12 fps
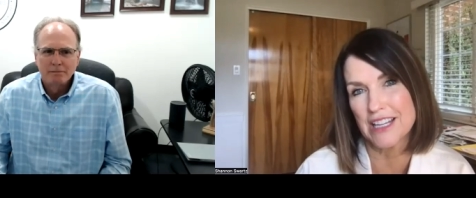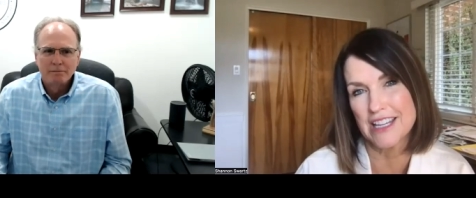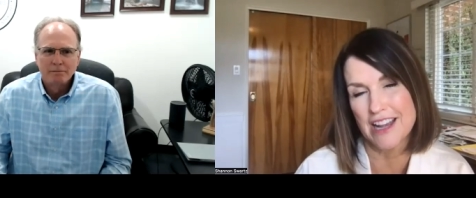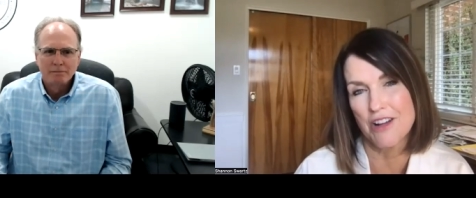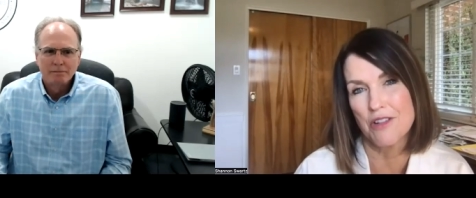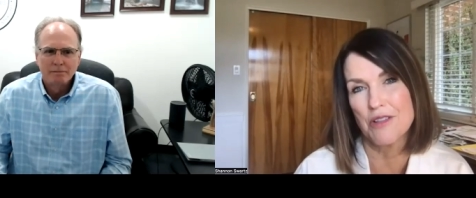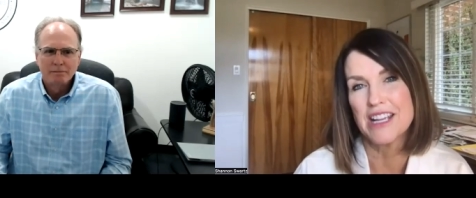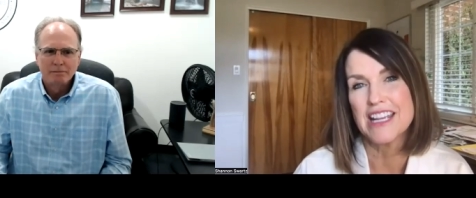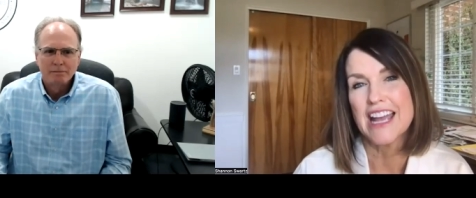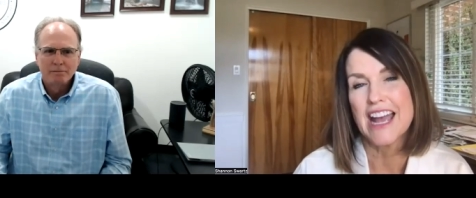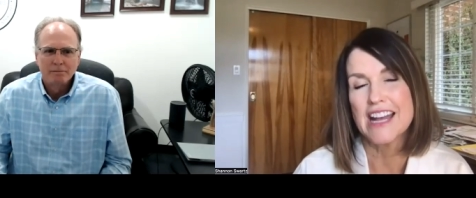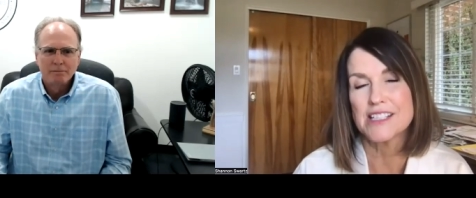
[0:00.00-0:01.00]
Speaker 1: right now
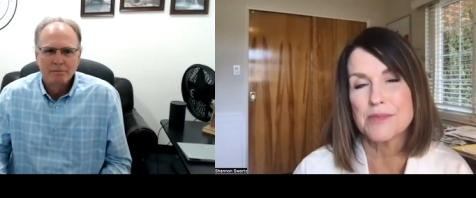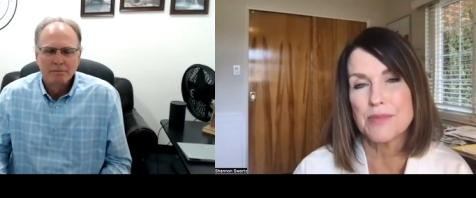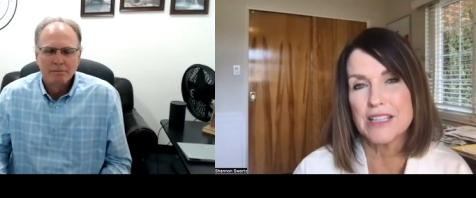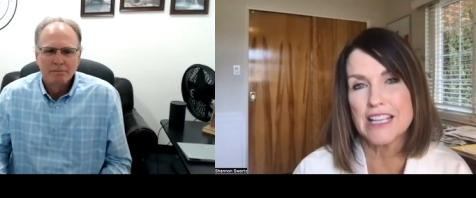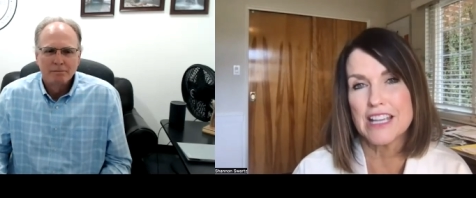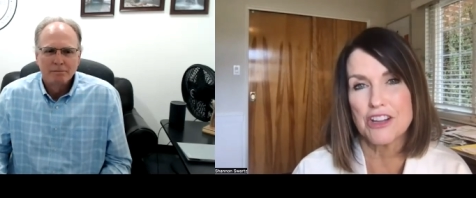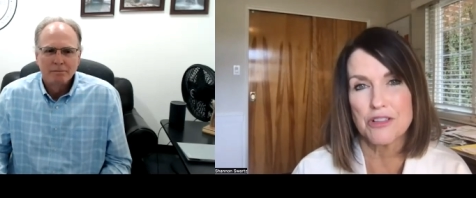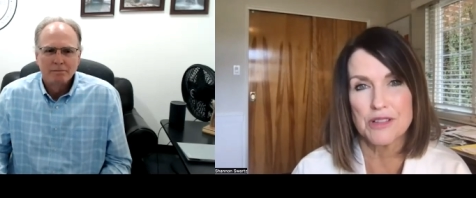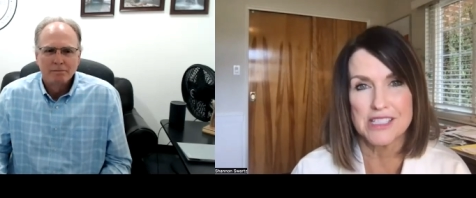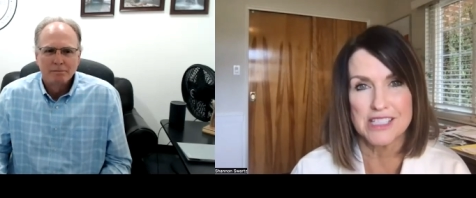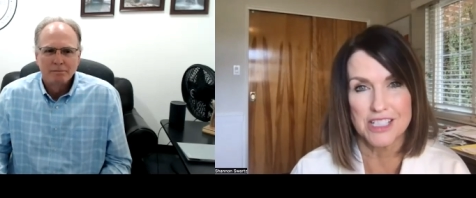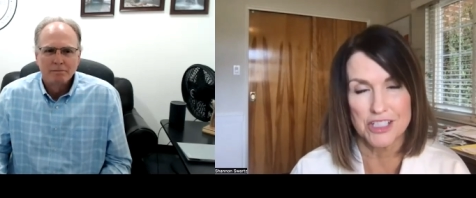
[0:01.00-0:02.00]
has been the
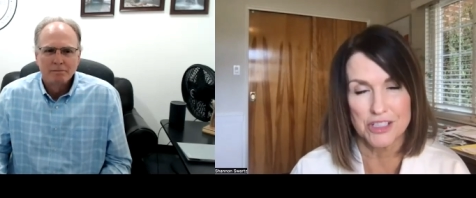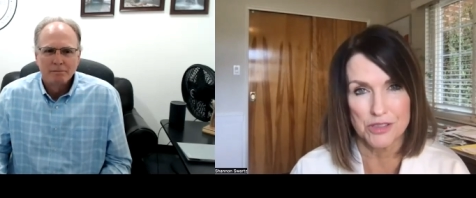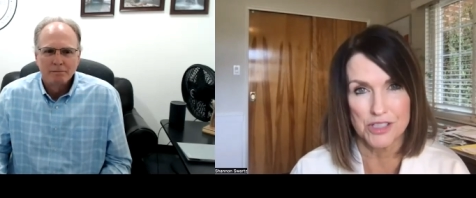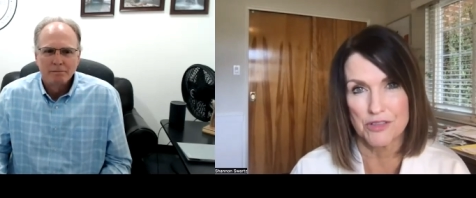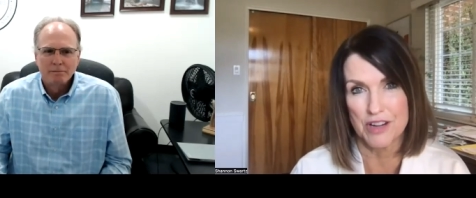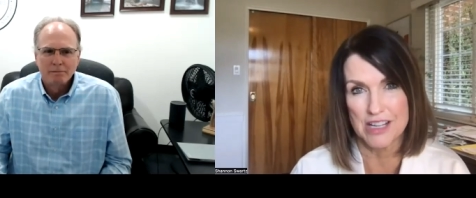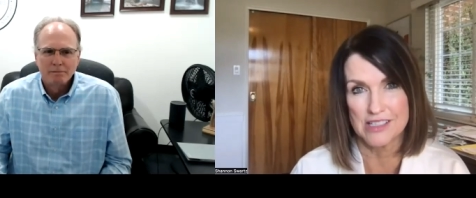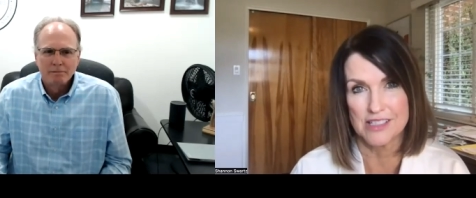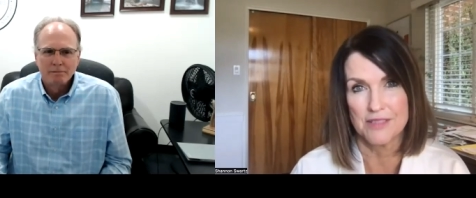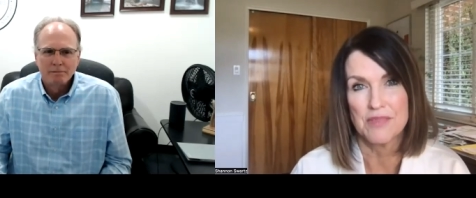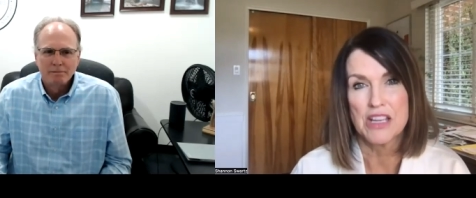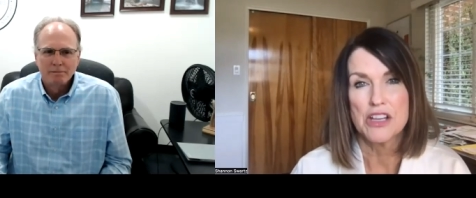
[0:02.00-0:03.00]
increased interest
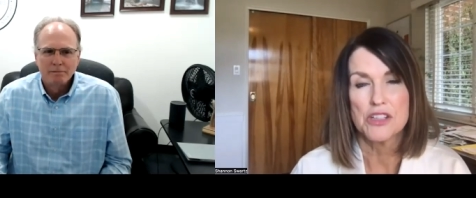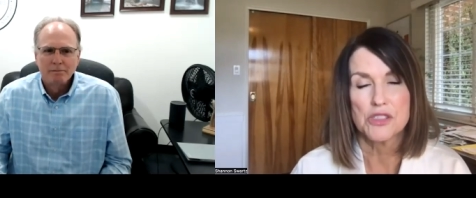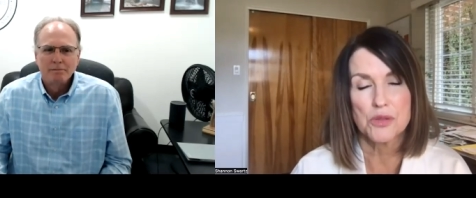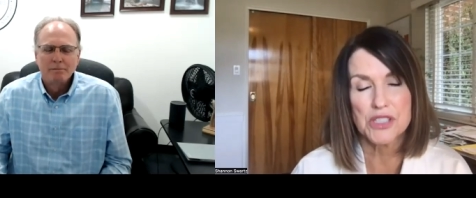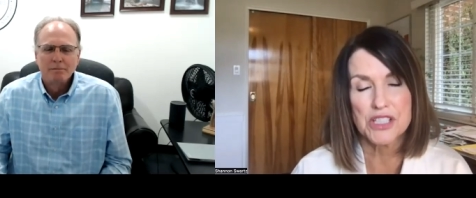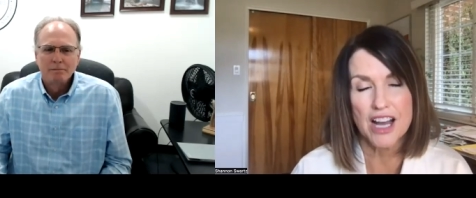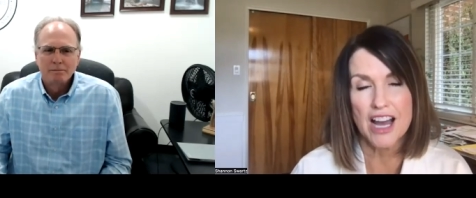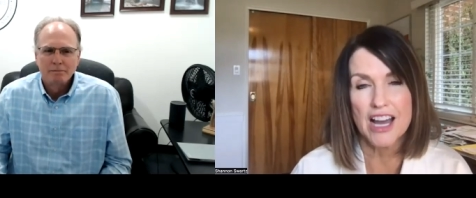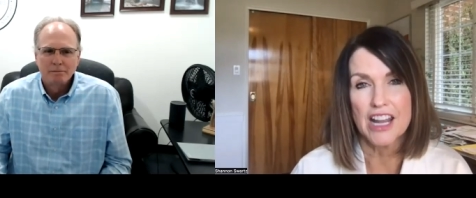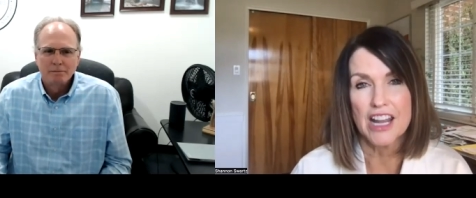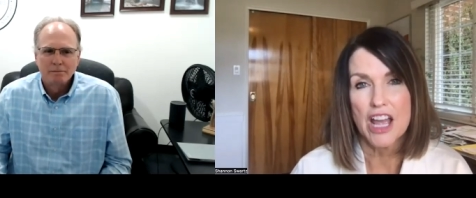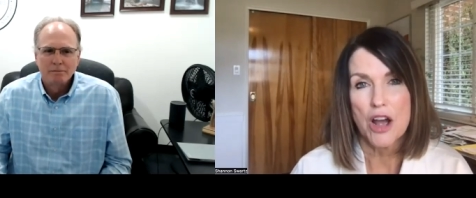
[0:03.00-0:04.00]
rates. So,
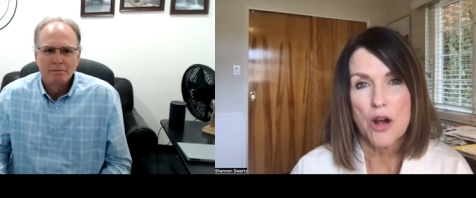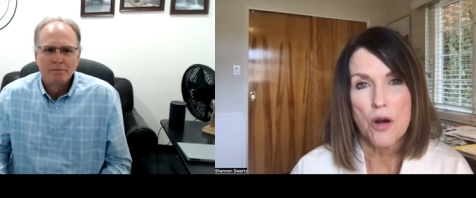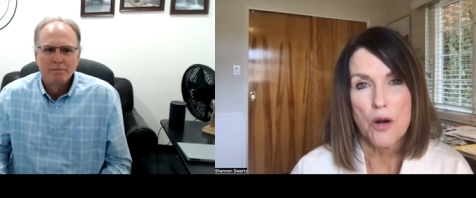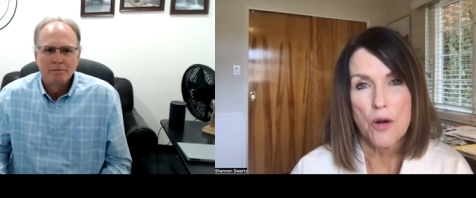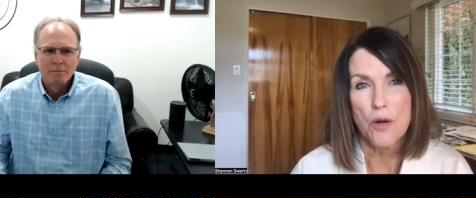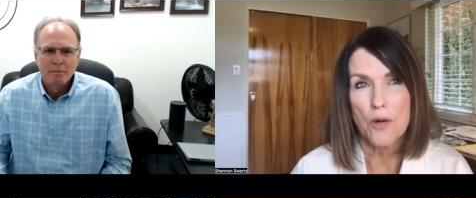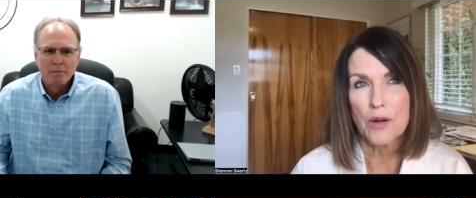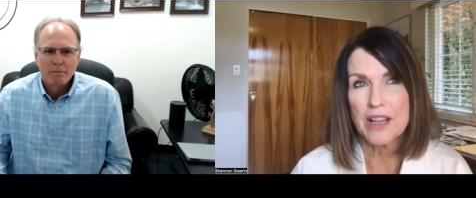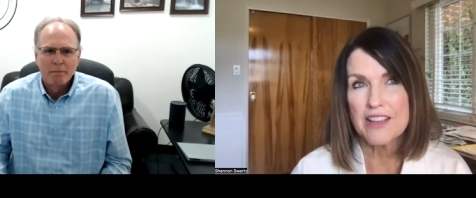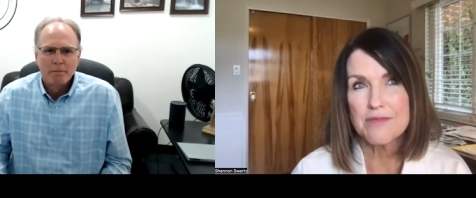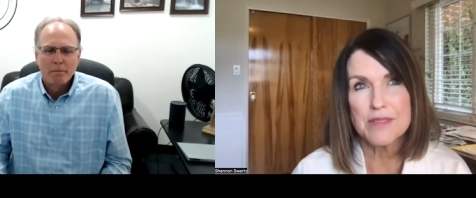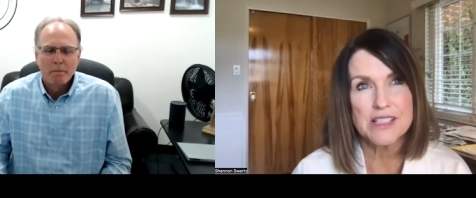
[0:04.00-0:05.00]
Scott,
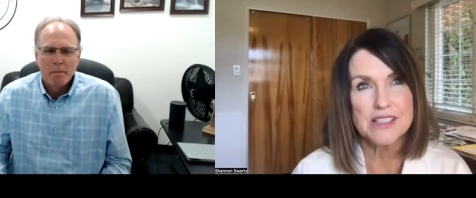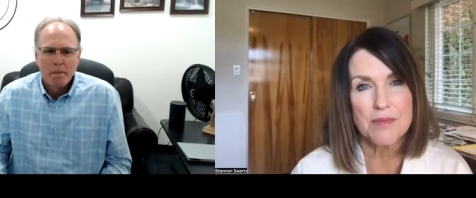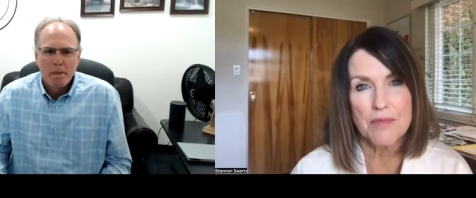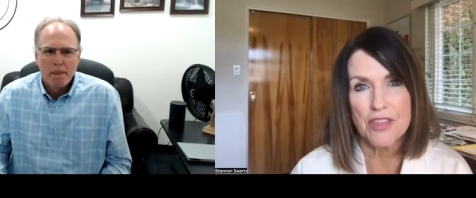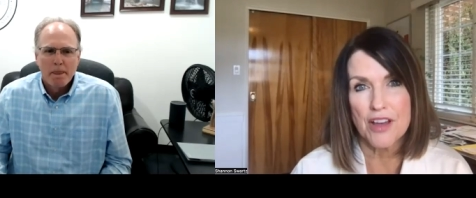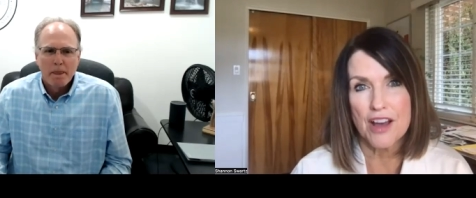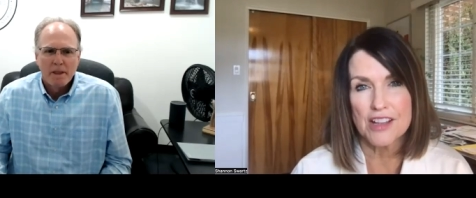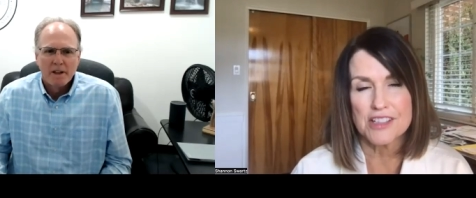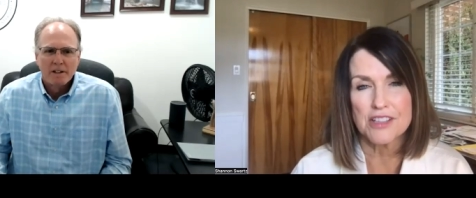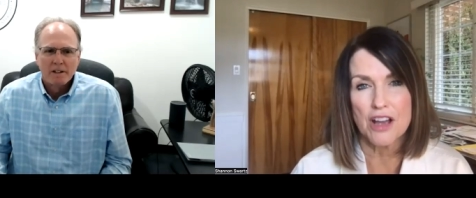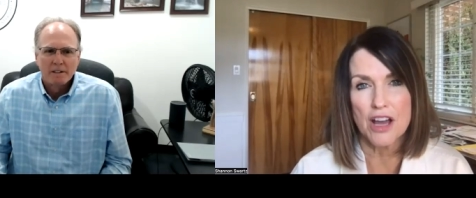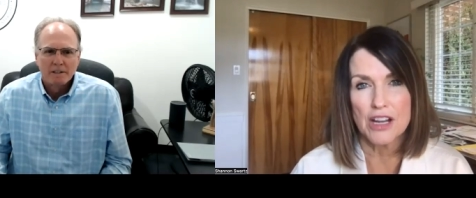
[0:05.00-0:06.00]
give me some
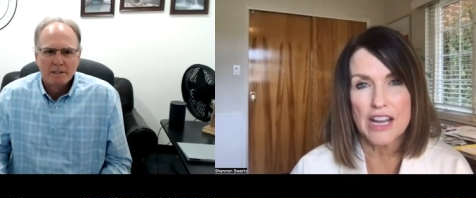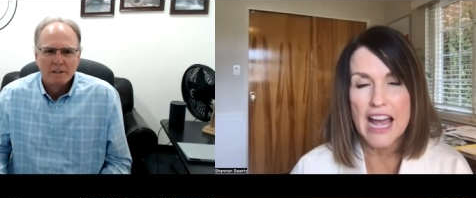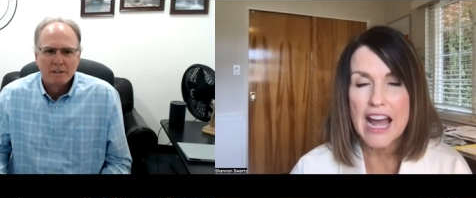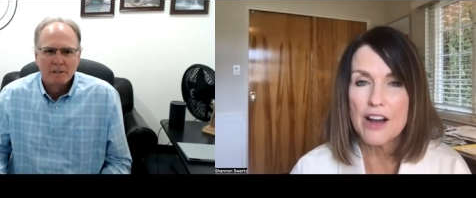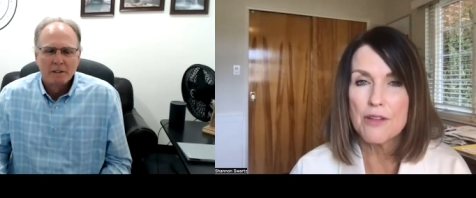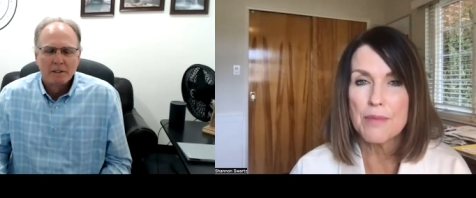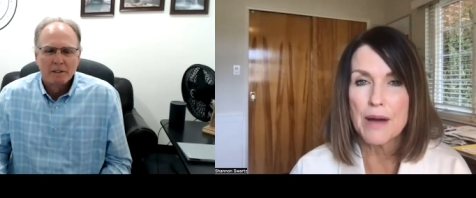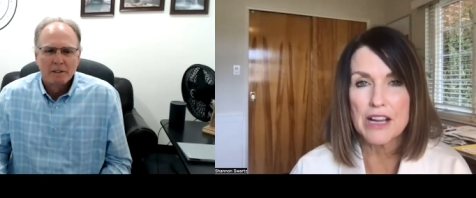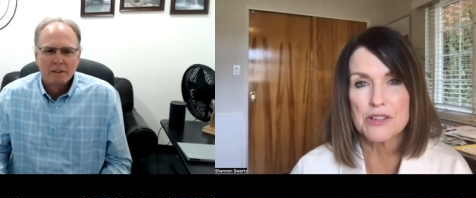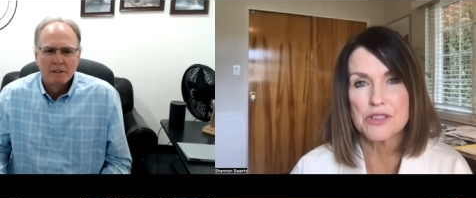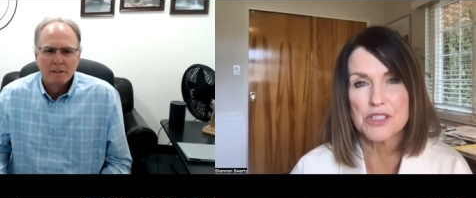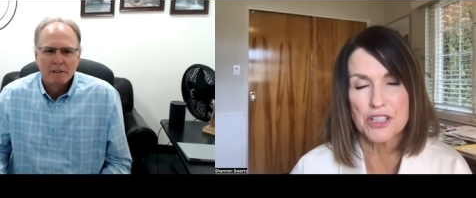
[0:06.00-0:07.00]
thoughts on how
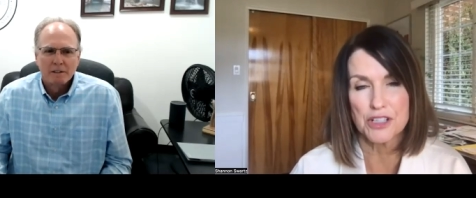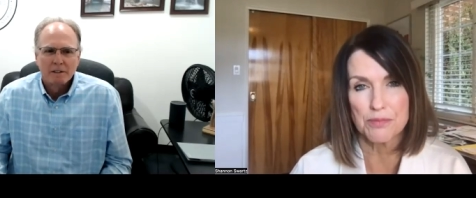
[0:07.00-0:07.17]
buyers